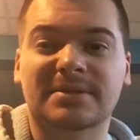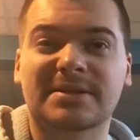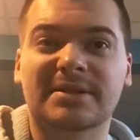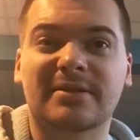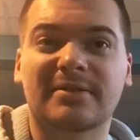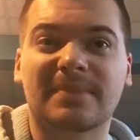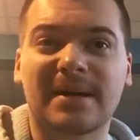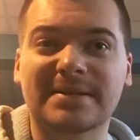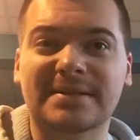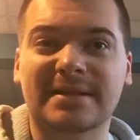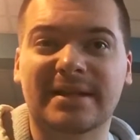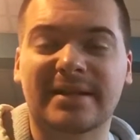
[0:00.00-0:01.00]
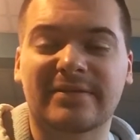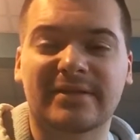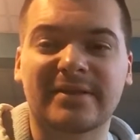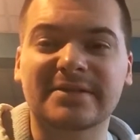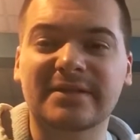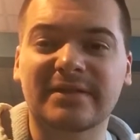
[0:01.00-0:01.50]
So basically, for
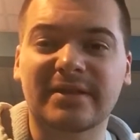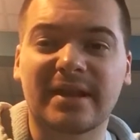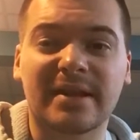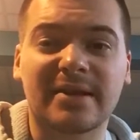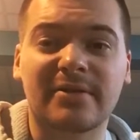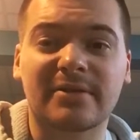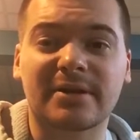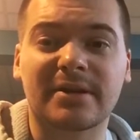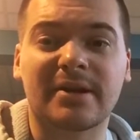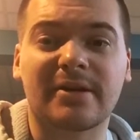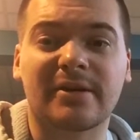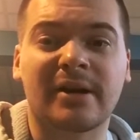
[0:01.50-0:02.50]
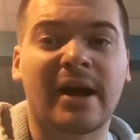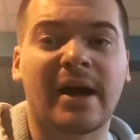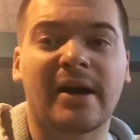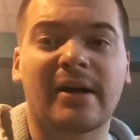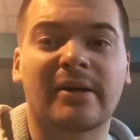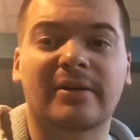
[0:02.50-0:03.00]
those of you that don't know
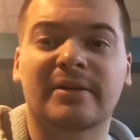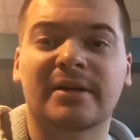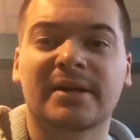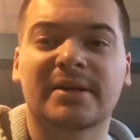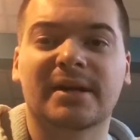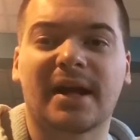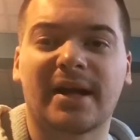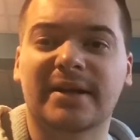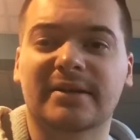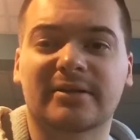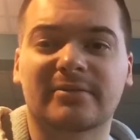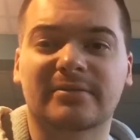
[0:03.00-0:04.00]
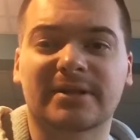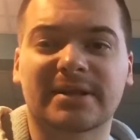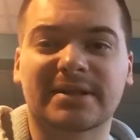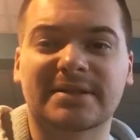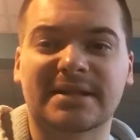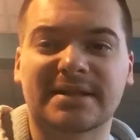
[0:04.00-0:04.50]
how Idol
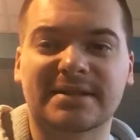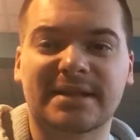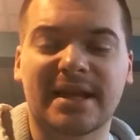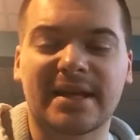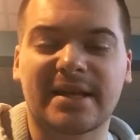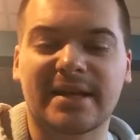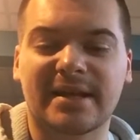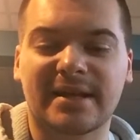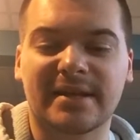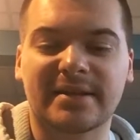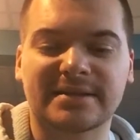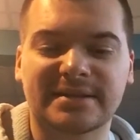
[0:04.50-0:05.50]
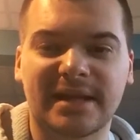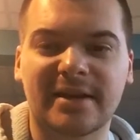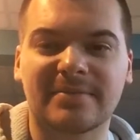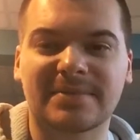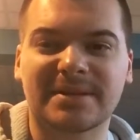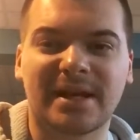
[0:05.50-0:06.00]
works, is they set
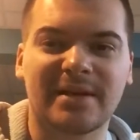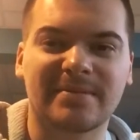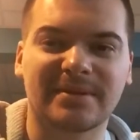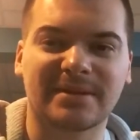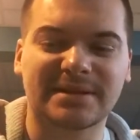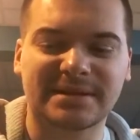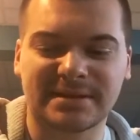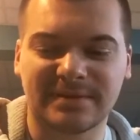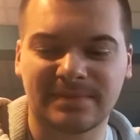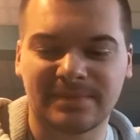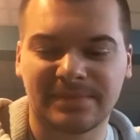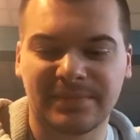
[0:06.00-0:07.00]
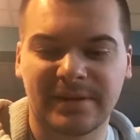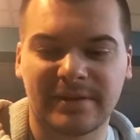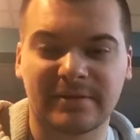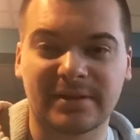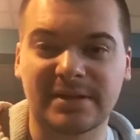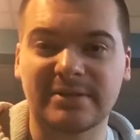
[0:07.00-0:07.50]
up tables
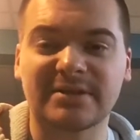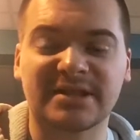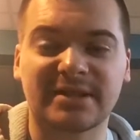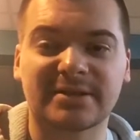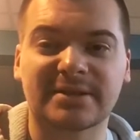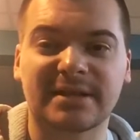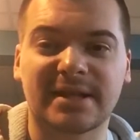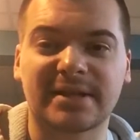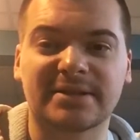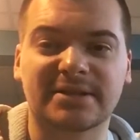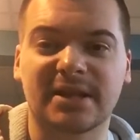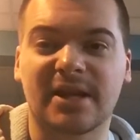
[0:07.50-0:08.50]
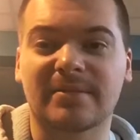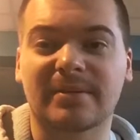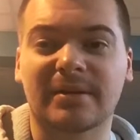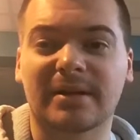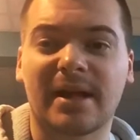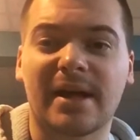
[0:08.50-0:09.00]
with two judges at each
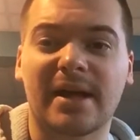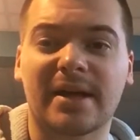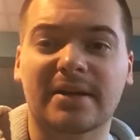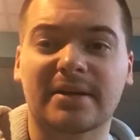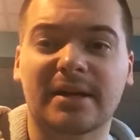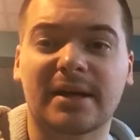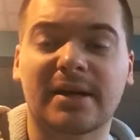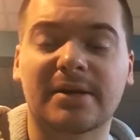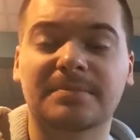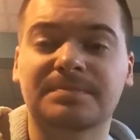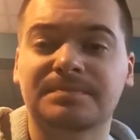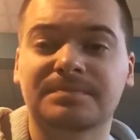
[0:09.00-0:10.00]
table, and